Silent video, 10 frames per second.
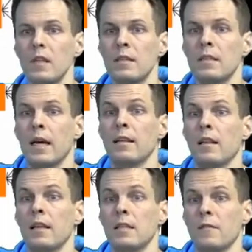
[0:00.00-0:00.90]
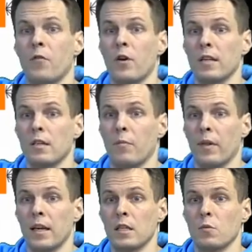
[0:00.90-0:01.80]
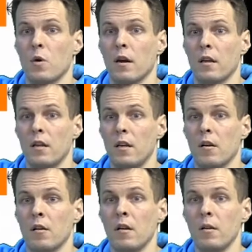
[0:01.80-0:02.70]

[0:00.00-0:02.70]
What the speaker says: say that this, for example, x1 here